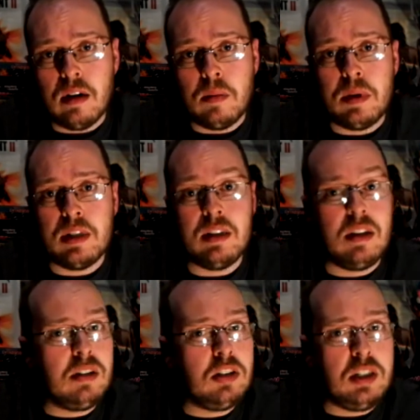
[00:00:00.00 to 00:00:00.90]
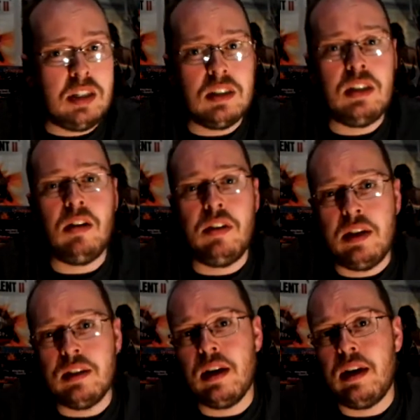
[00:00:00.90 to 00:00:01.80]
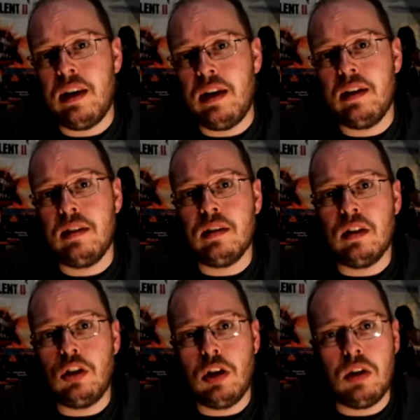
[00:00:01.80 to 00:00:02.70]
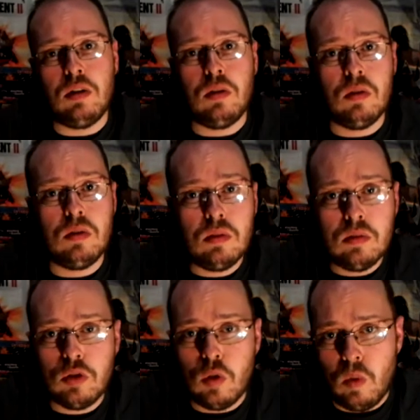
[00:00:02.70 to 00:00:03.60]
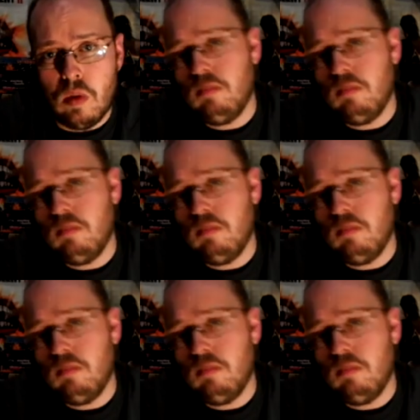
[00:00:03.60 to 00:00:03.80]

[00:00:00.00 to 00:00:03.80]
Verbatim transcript: because um, she can see on the inside he is a gentle soul.